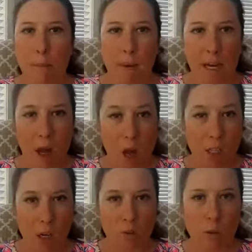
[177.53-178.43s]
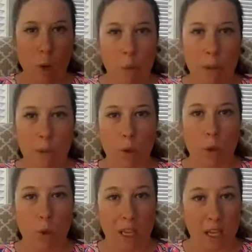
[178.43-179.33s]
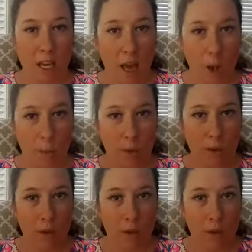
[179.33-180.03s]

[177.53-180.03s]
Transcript: but he also told people who he could help.